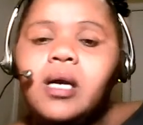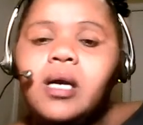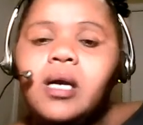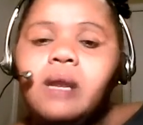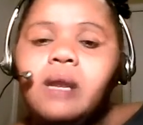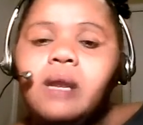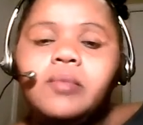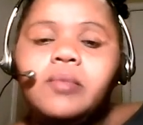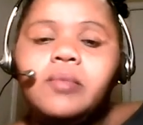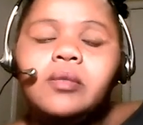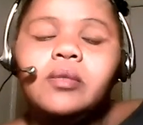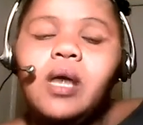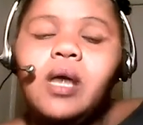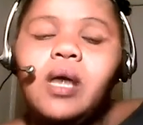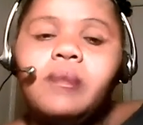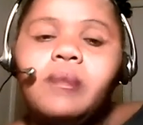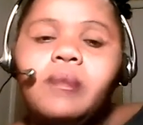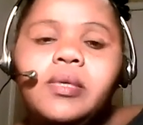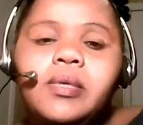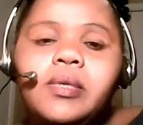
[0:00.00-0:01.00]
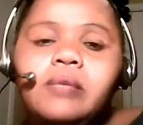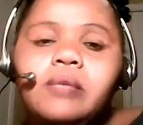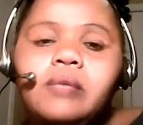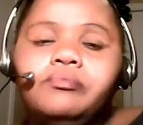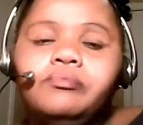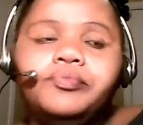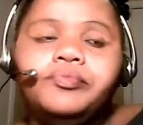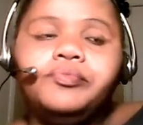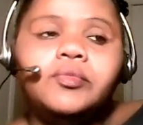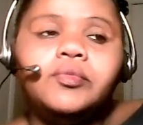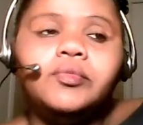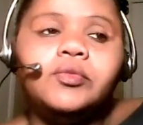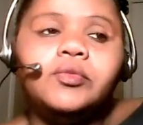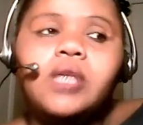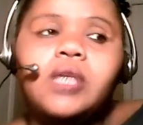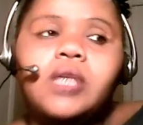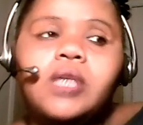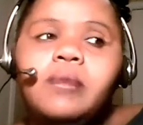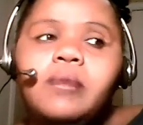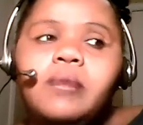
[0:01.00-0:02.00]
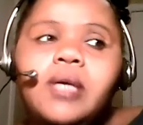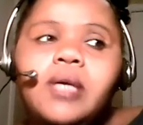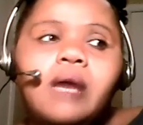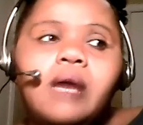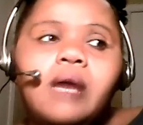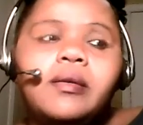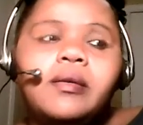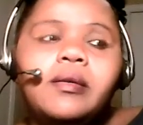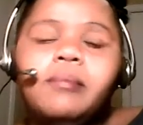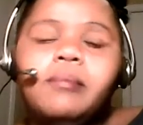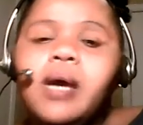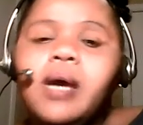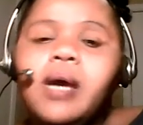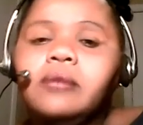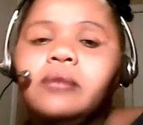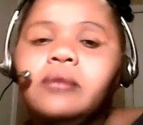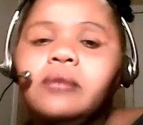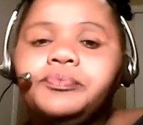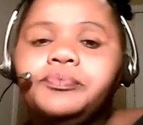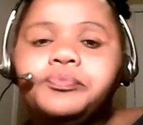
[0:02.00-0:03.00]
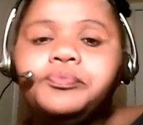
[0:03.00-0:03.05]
I mean, I be when I be out and about,